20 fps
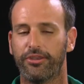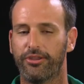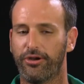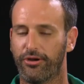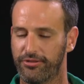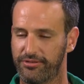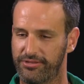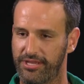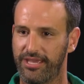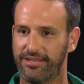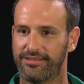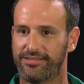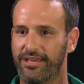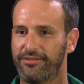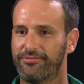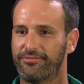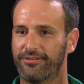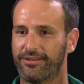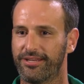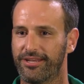not yeah,
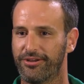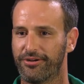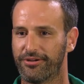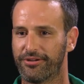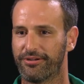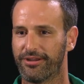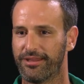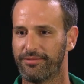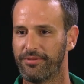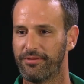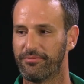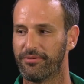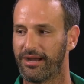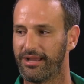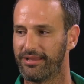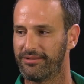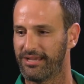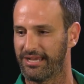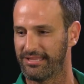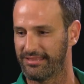definitely a non-creepy
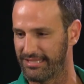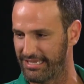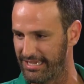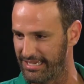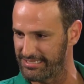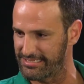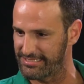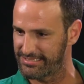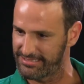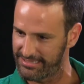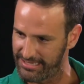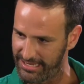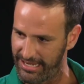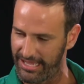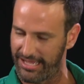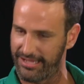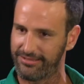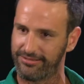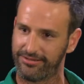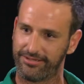way, unless you
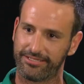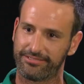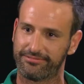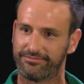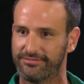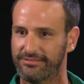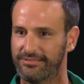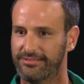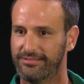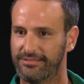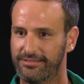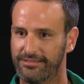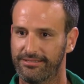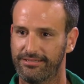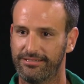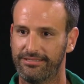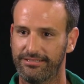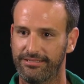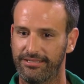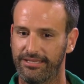know, like,
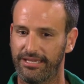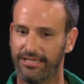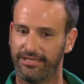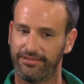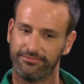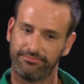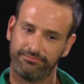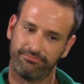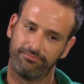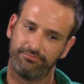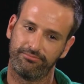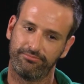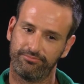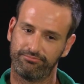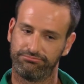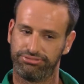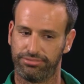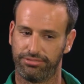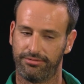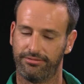yeah,
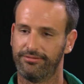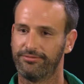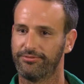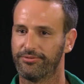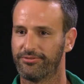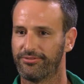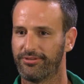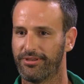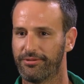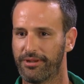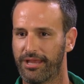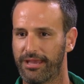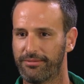we'll see what